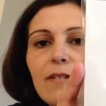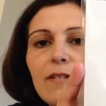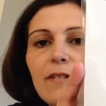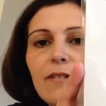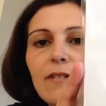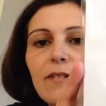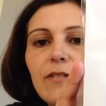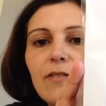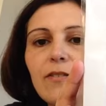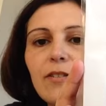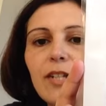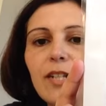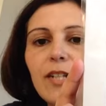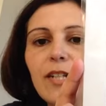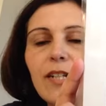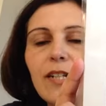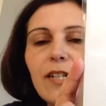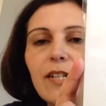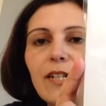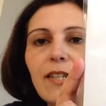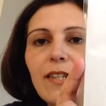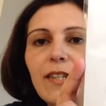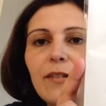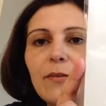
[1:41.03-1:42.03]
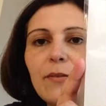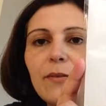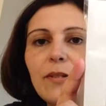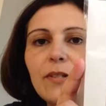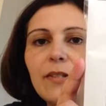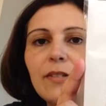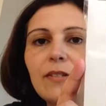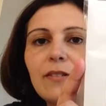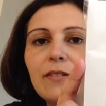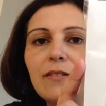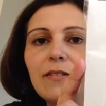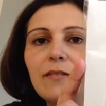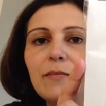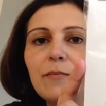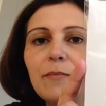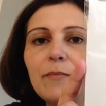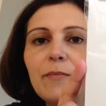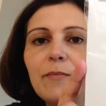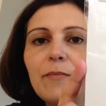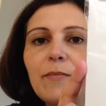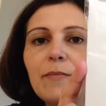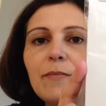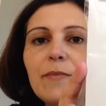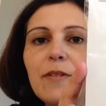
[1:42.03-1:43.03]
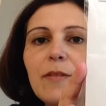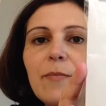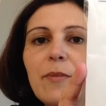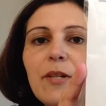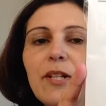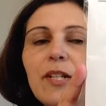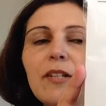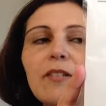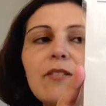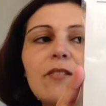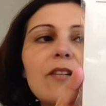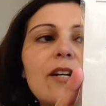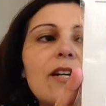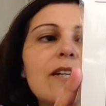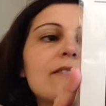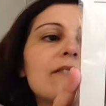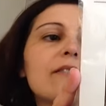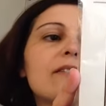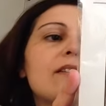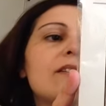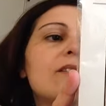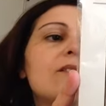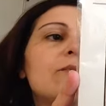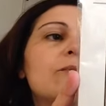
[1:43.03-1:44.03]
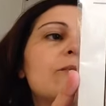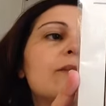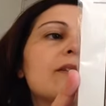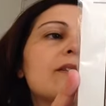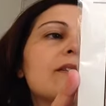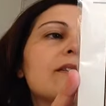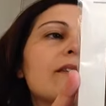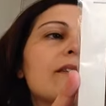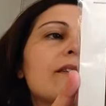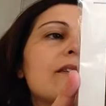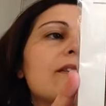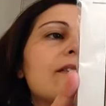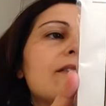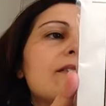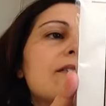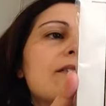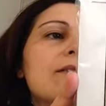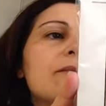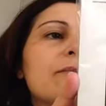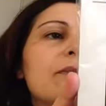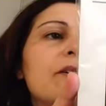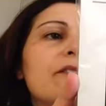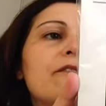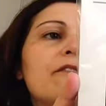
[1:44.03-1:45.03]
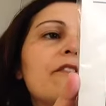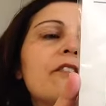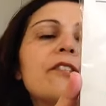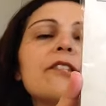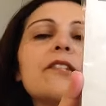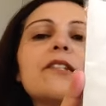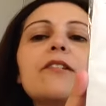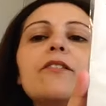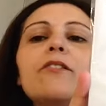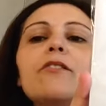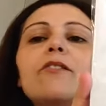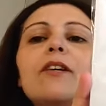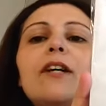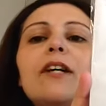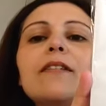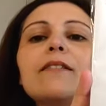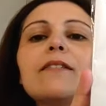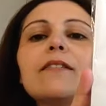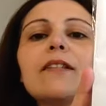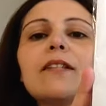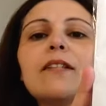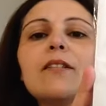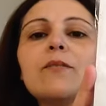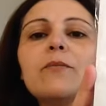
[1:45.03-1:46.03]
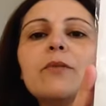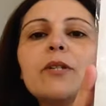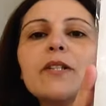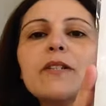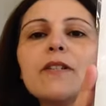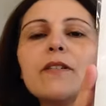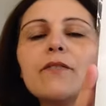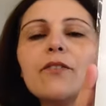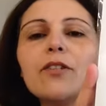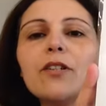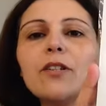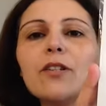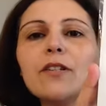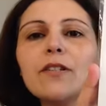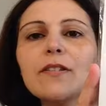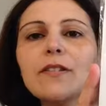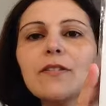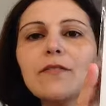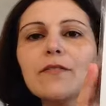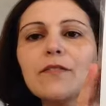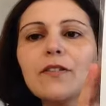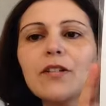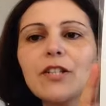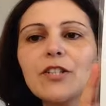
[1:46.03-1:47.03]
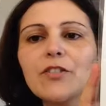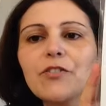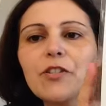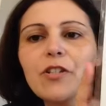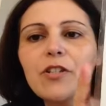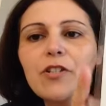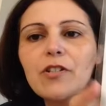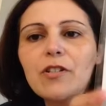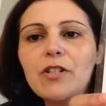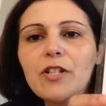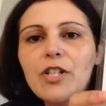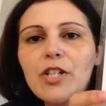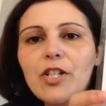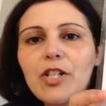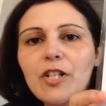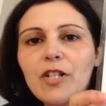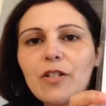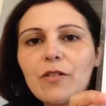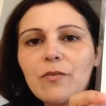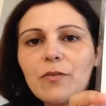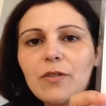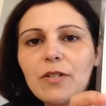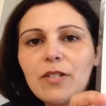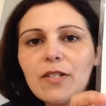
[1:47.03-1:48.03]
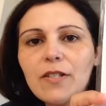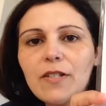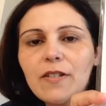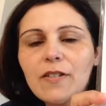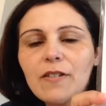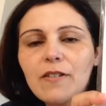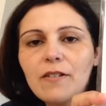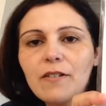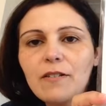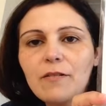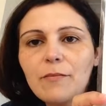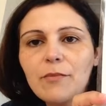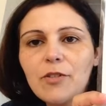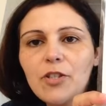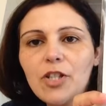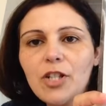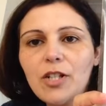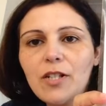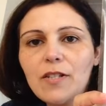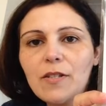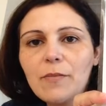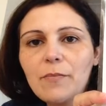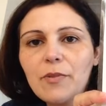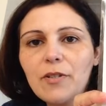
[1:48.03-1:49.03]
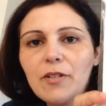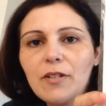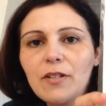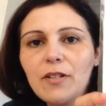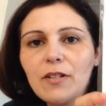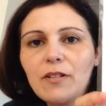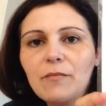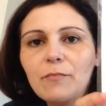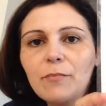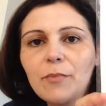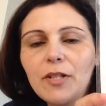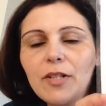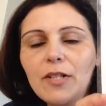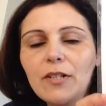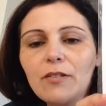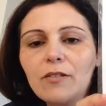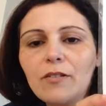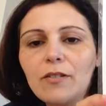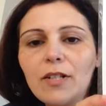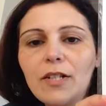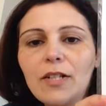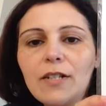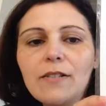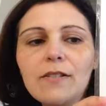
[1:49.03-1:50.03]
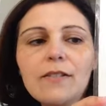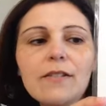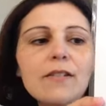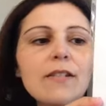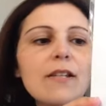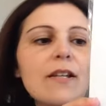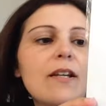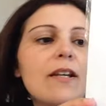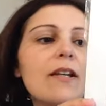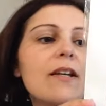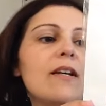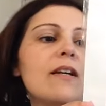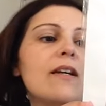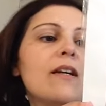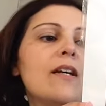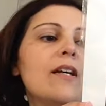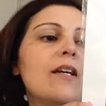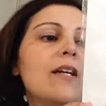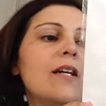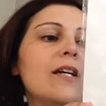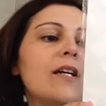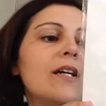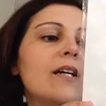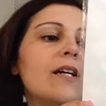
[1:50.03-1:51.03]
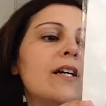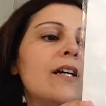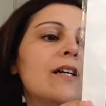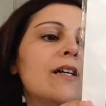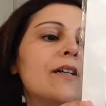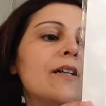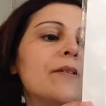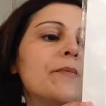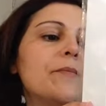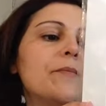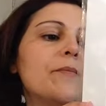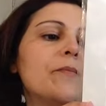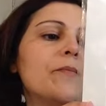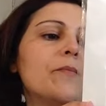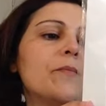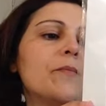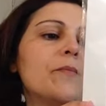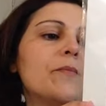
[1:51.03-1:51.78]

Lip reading: I really like that one. It's by Little House Needleworks. I think this is my first Little House Needleworks. I've got lots of Country Cottage Needleworks charts, but none by Little House. So